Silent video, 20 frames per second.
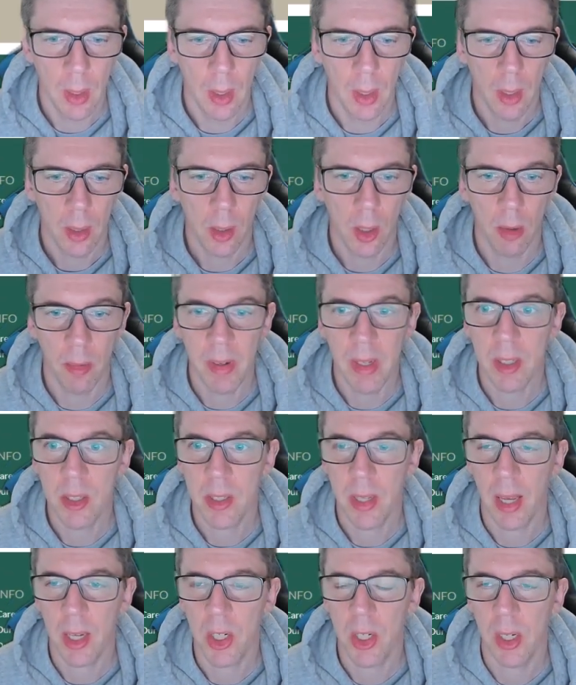Career
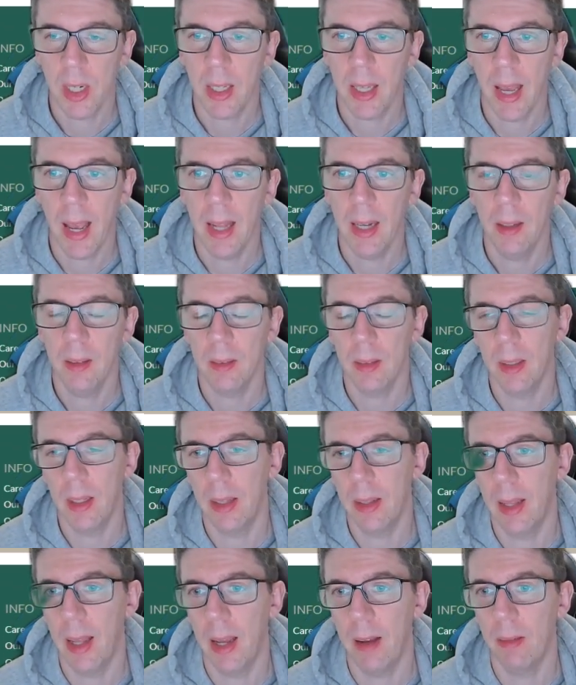section, again,
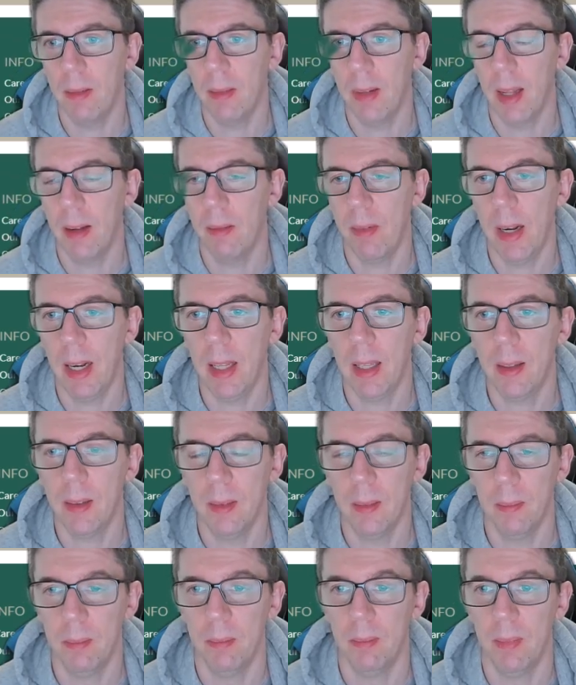they're really,
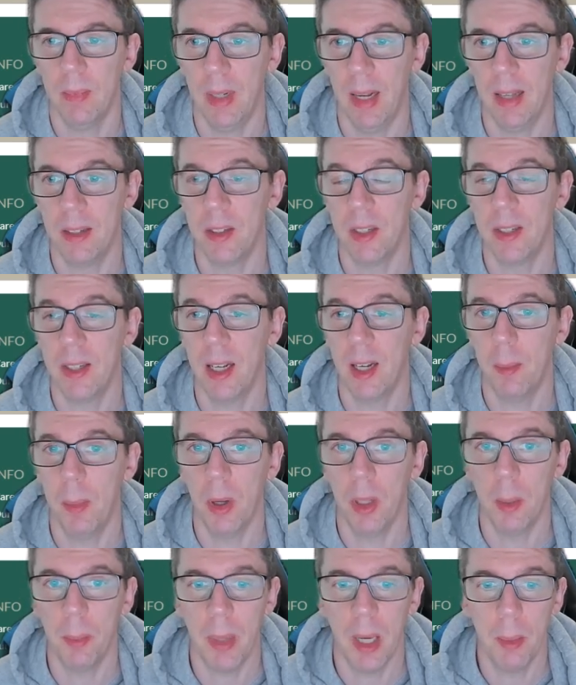as I said
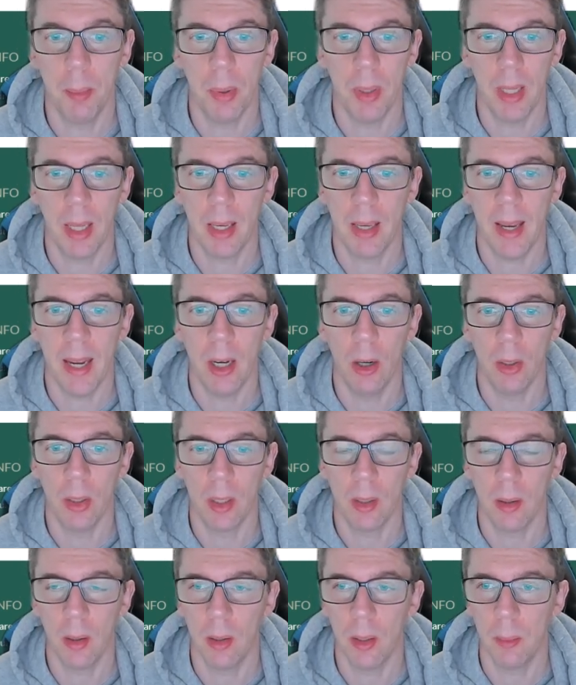about the people, they're keen on
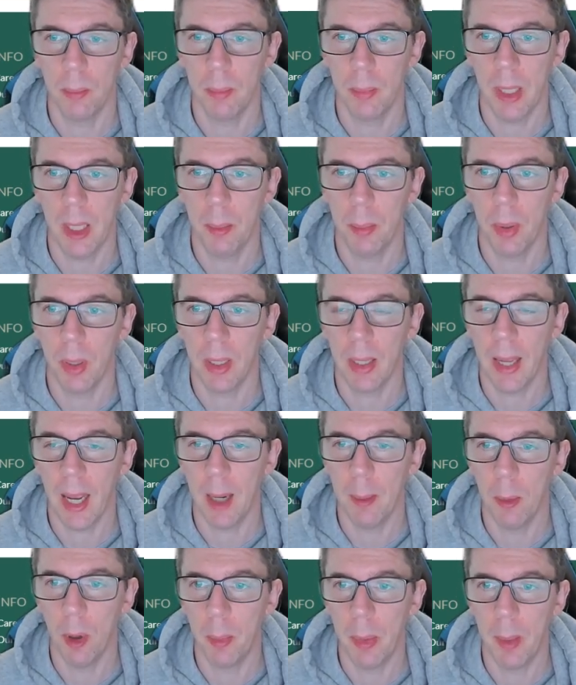the people and
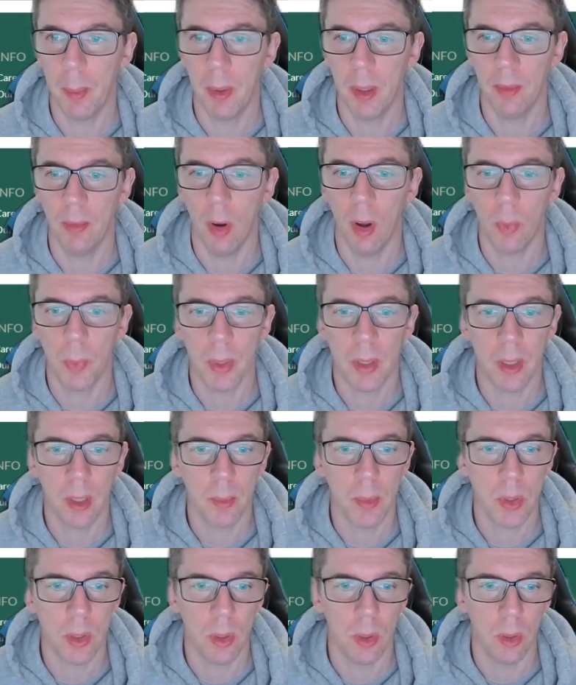getting more people involved with them.
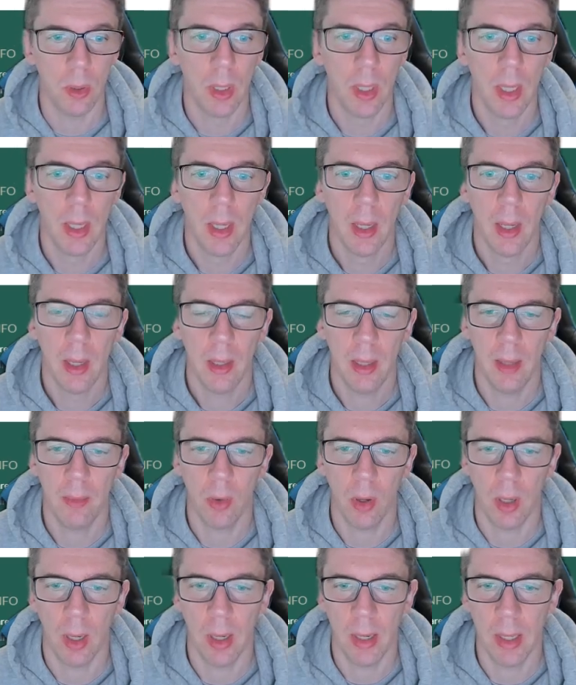So they've
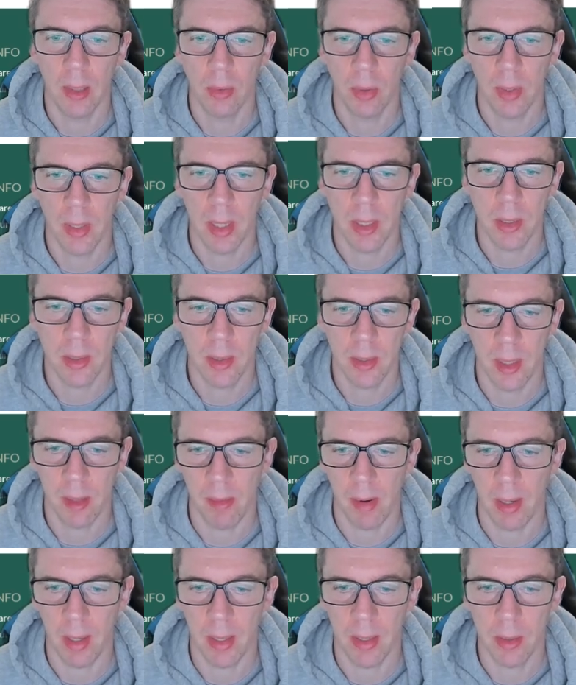got a link to
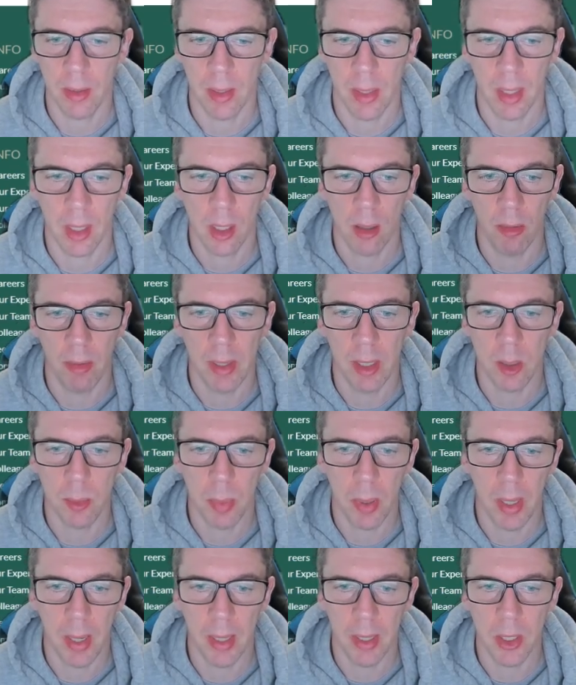directly to their careers
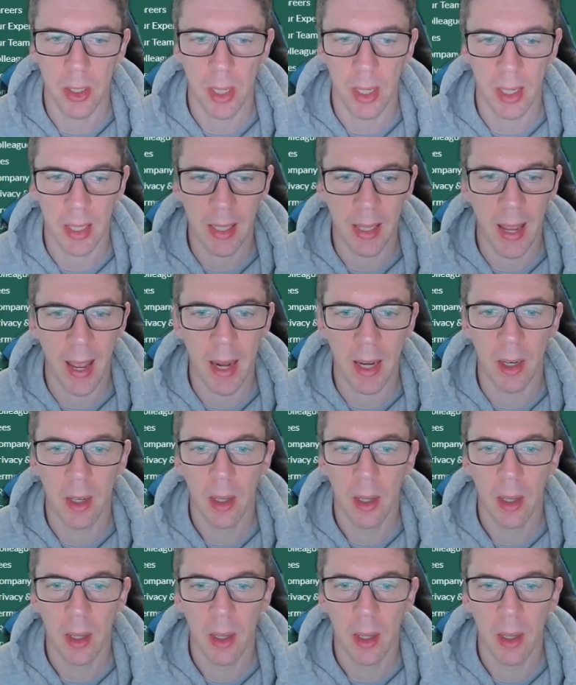page, and again,